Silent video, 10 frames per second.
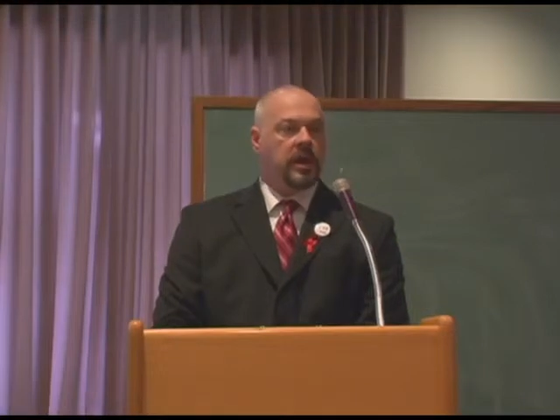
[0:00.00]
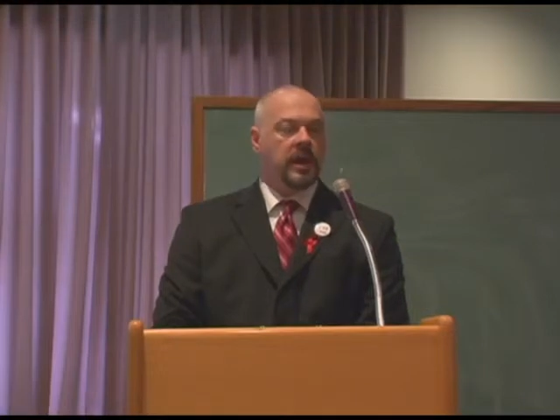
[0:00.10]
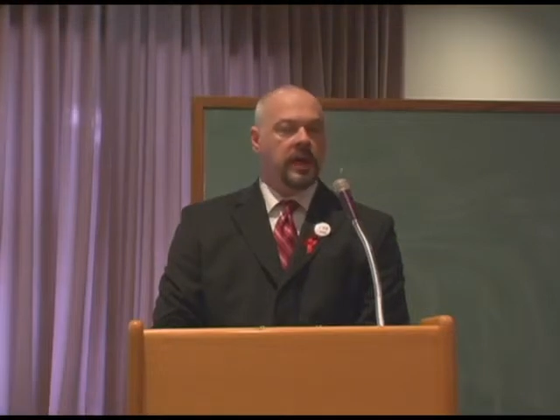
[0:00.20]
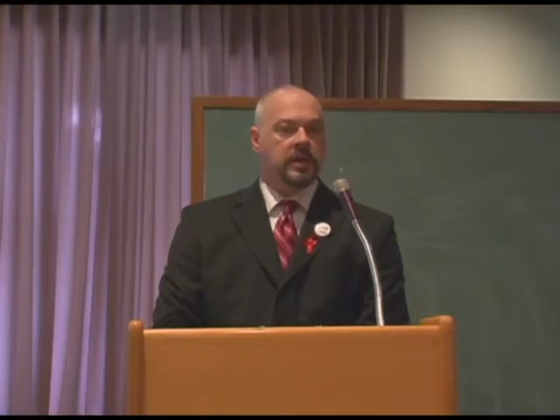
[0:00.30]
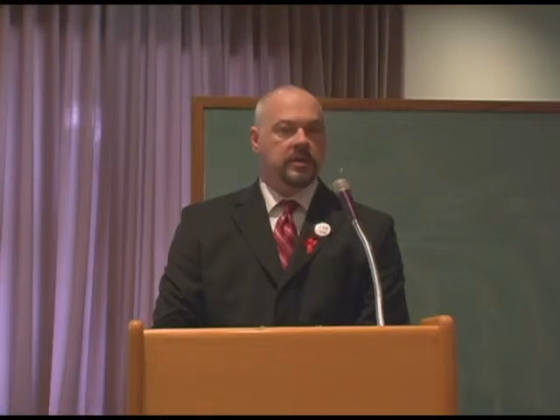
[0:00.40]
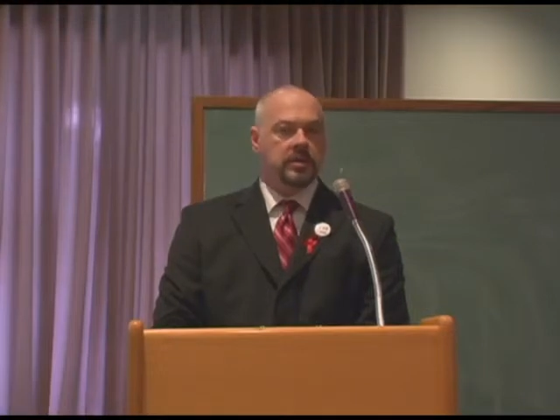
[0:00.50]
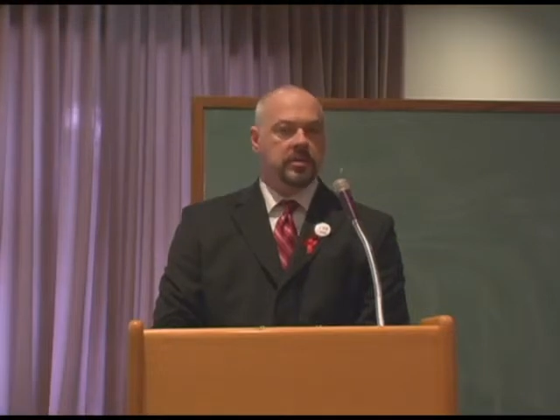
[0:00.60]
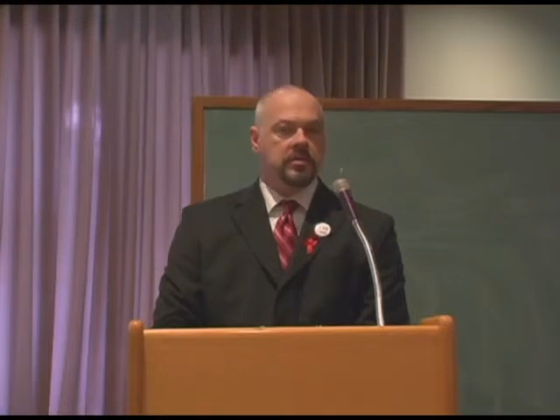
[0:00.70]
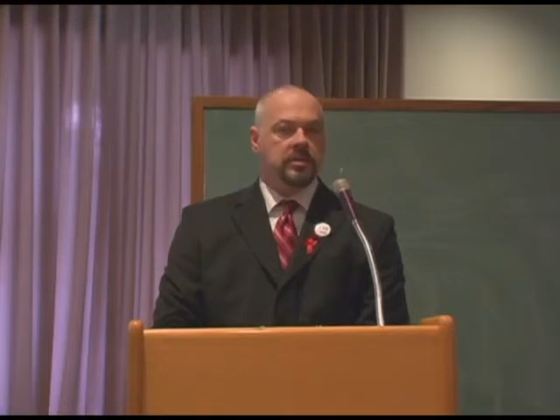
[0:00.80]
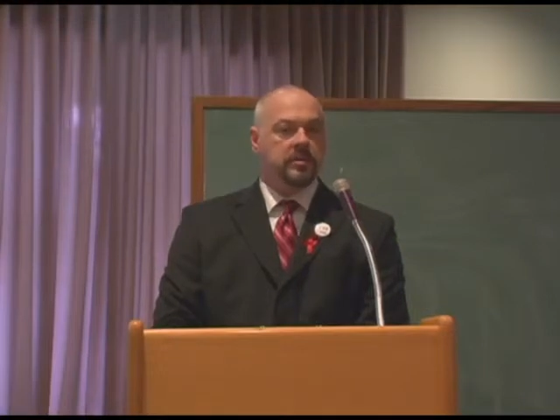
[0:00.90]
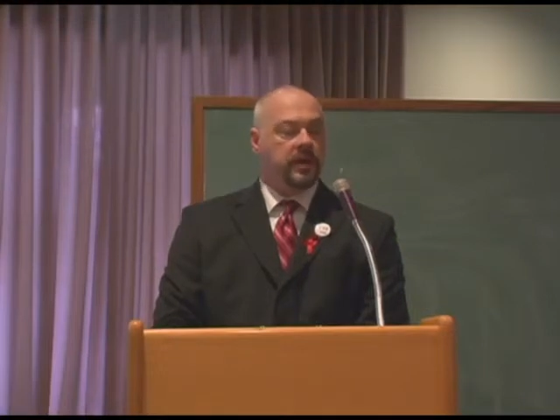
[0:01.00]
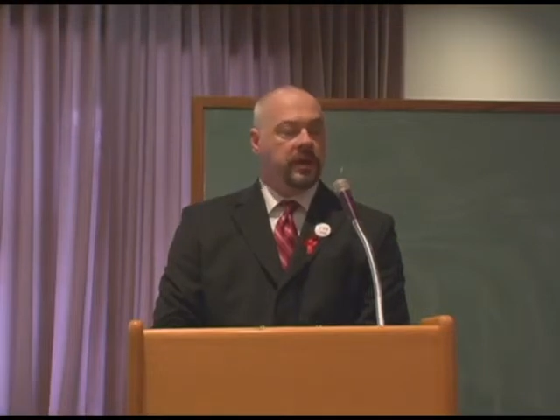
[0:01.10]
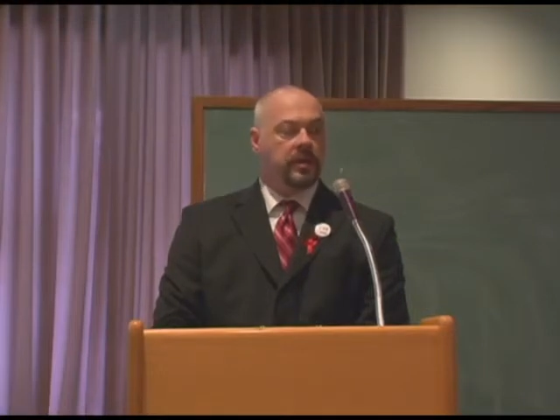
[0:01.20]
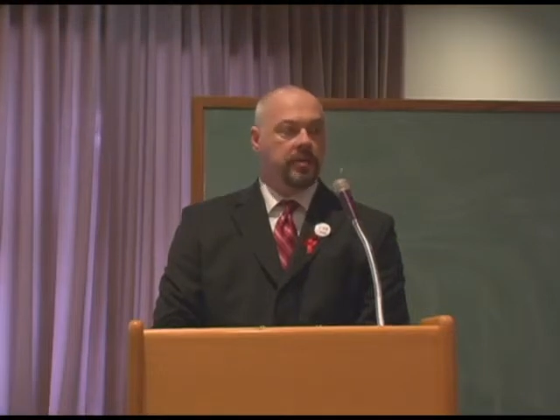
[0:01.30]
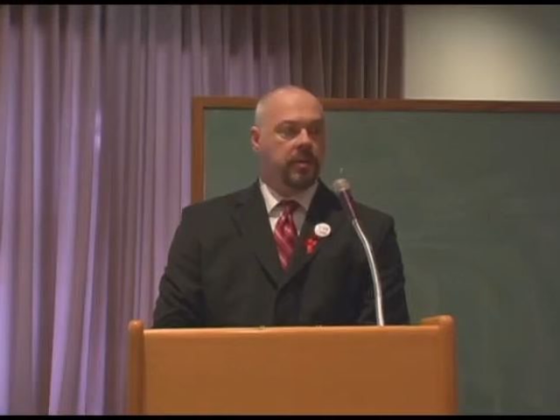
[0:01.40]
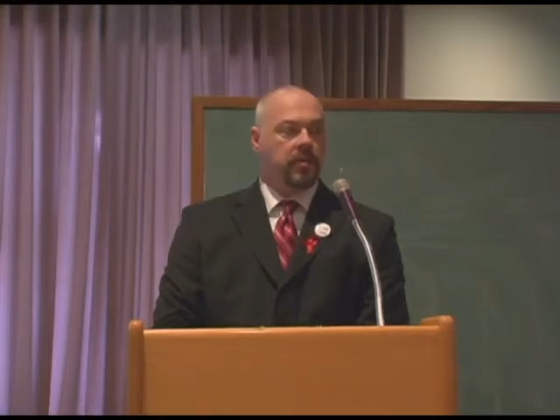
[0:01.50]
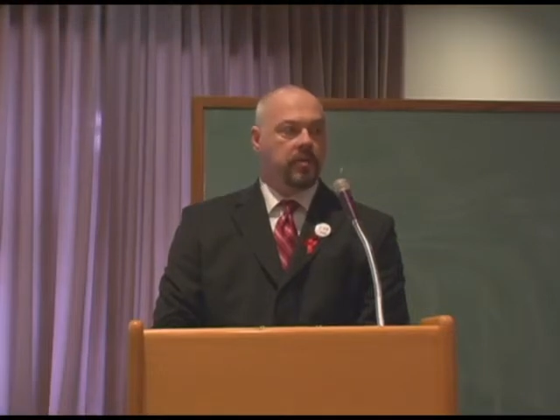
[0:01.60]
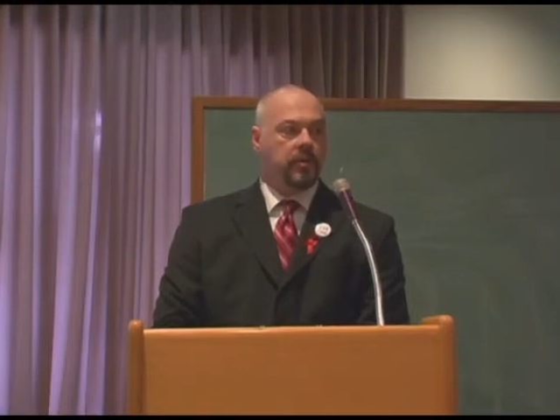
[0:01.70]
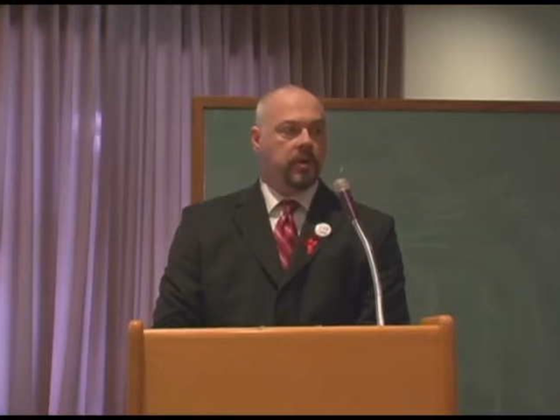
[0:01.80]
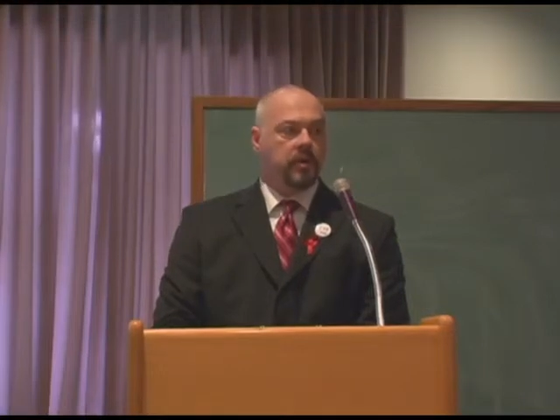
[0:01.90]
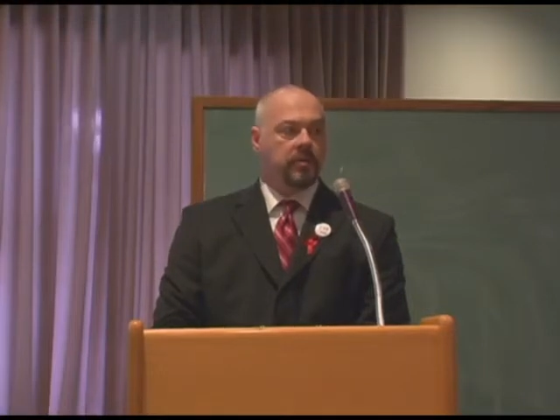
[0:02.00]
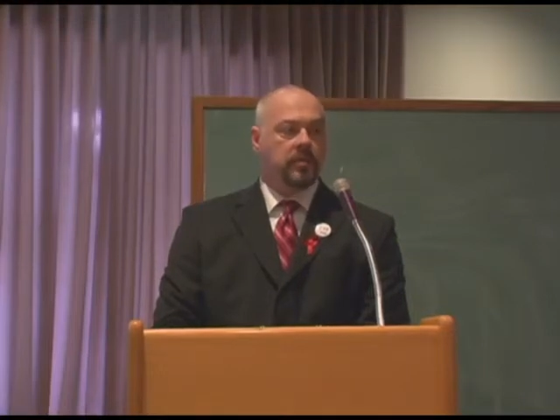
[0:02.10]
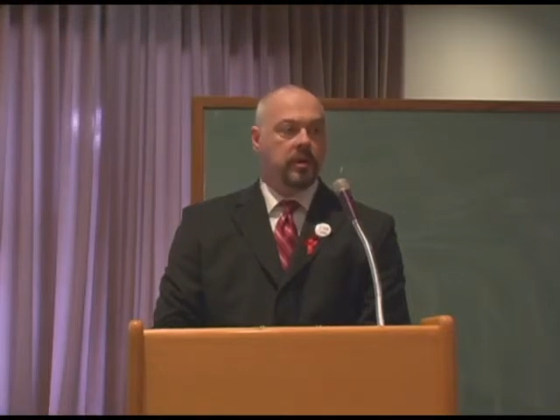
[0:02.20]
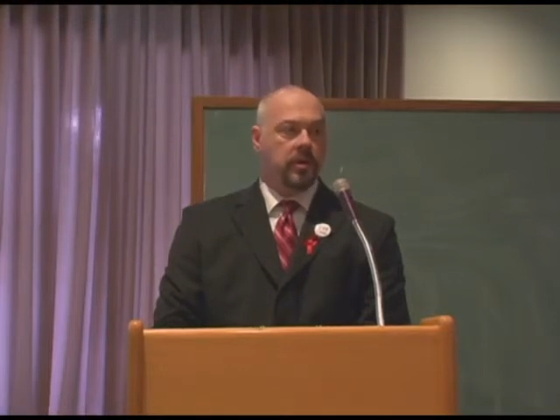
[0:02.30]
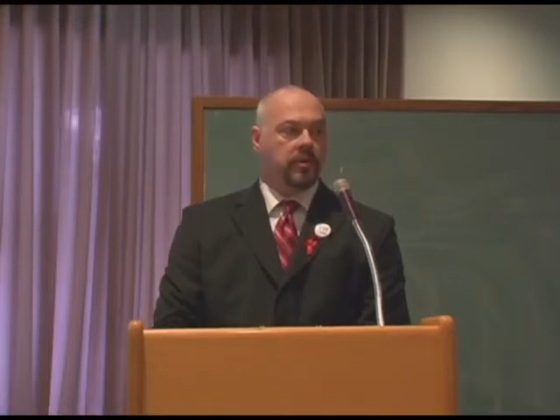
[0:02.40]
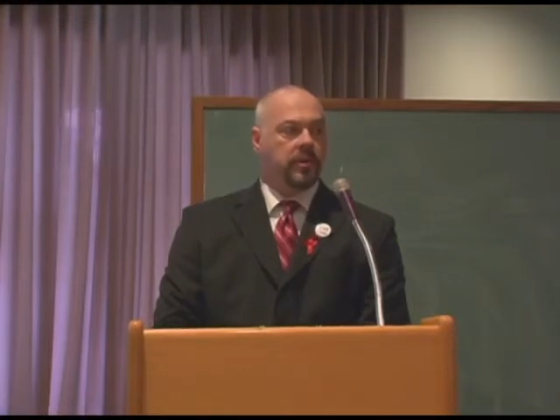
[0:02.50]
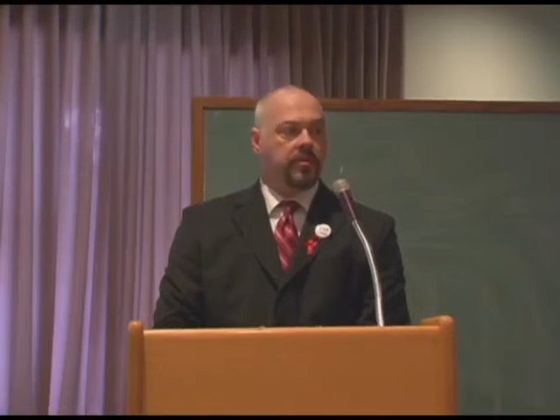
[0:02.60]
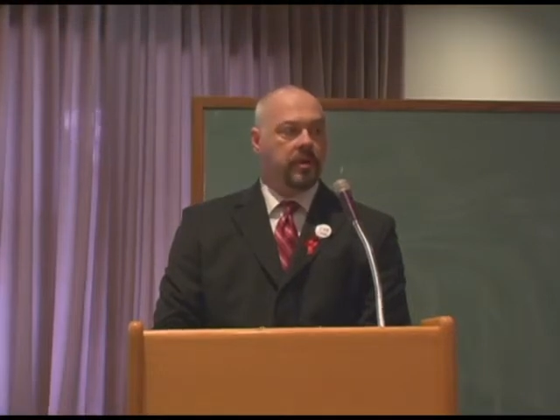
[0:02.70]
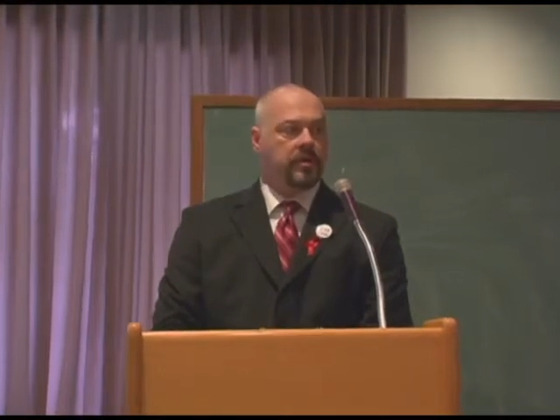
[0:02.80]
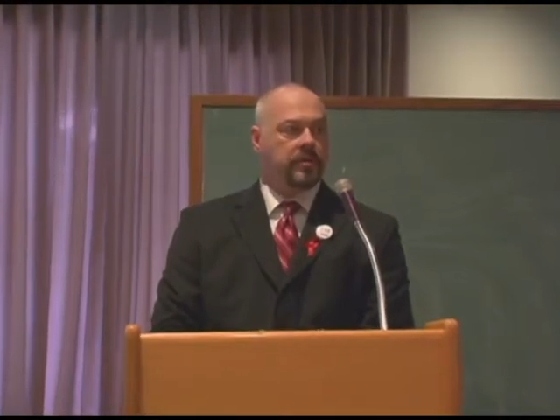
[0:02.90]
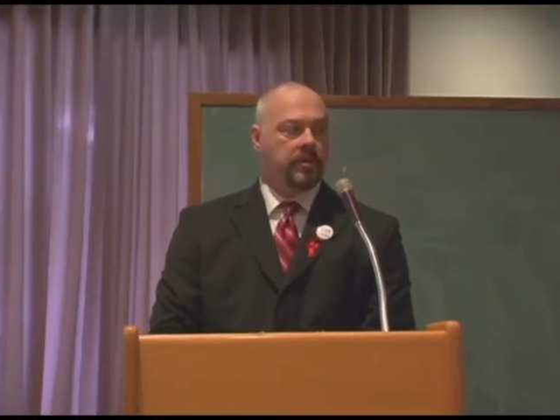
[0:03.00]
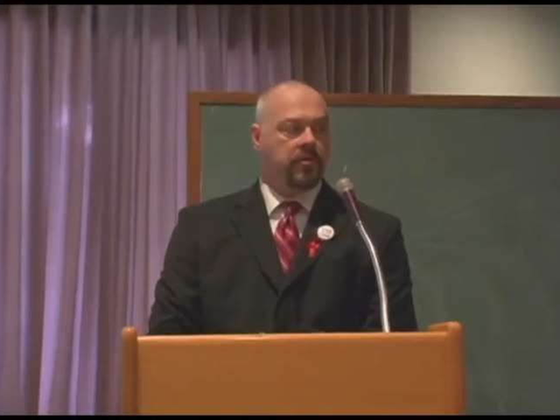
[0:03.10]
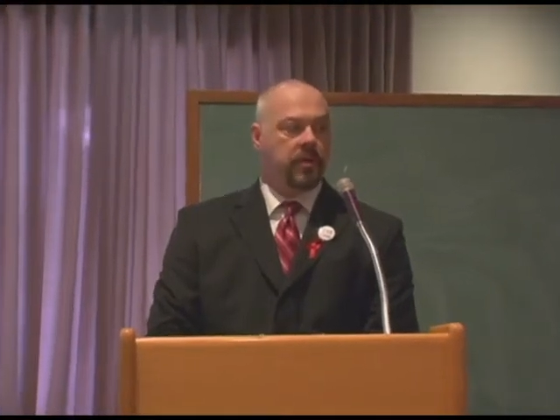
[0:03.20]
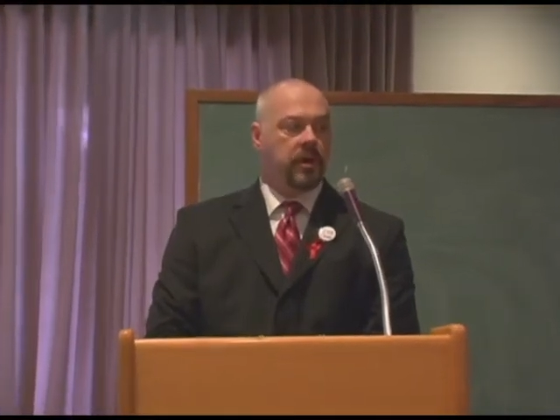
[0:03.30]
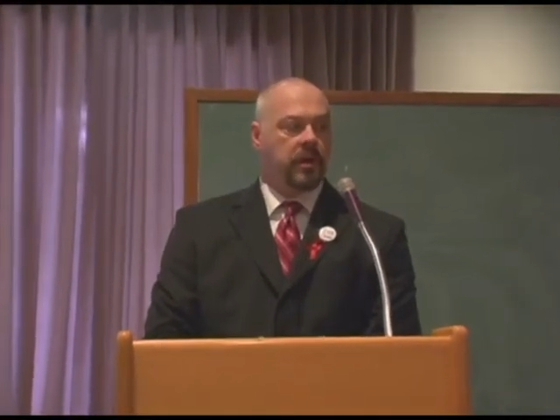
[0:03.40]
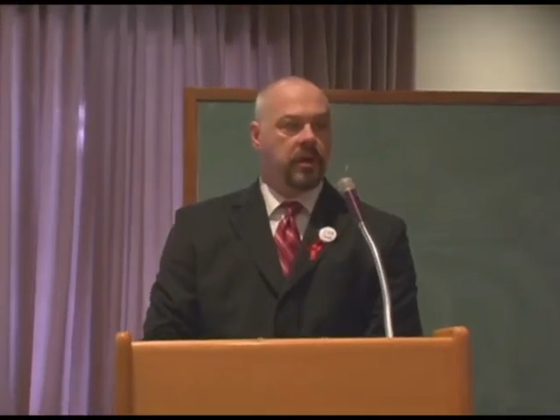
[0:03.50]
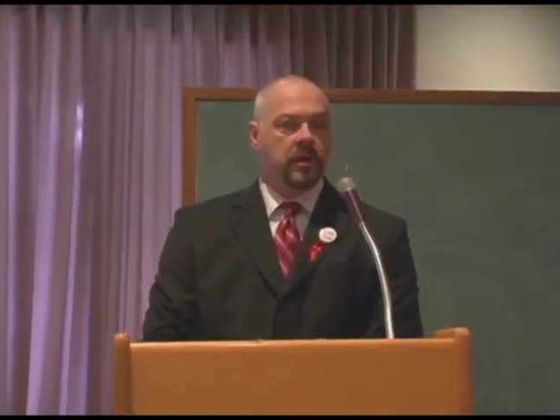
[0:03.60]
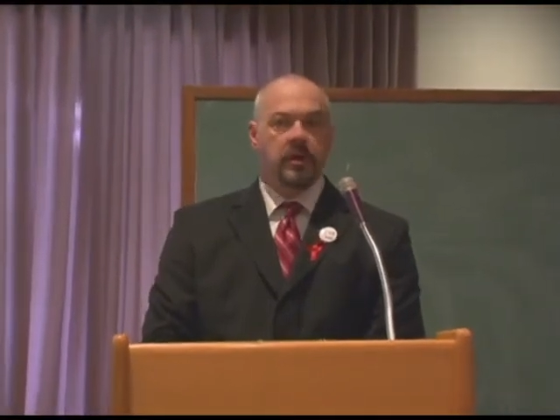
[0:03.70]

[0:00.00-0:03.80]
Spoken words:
and to demand that Burroughs Wellcome lower the price of their drug.